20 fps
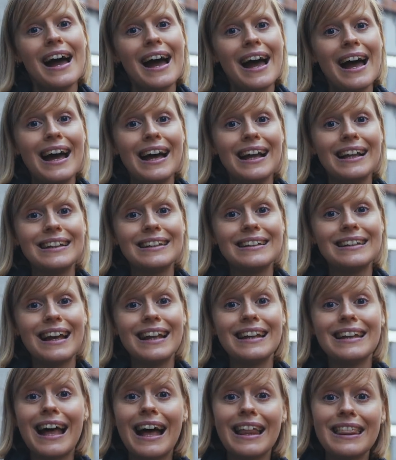And
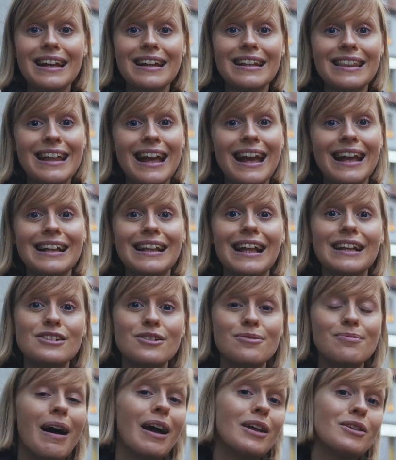another thing that
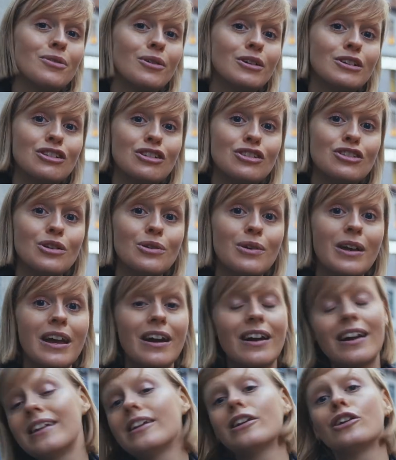you might want to do
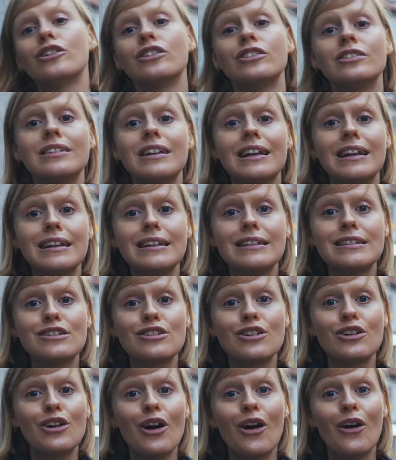here in Lund is
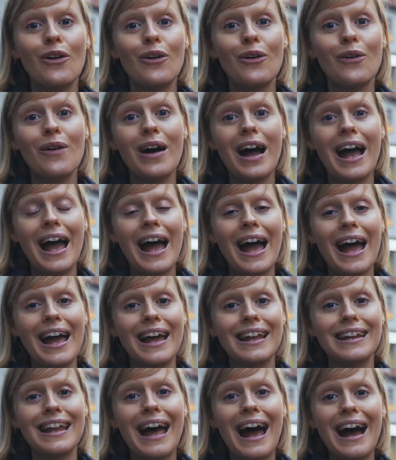to go
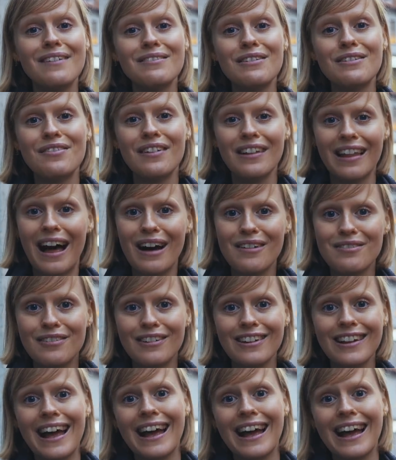and have a falafel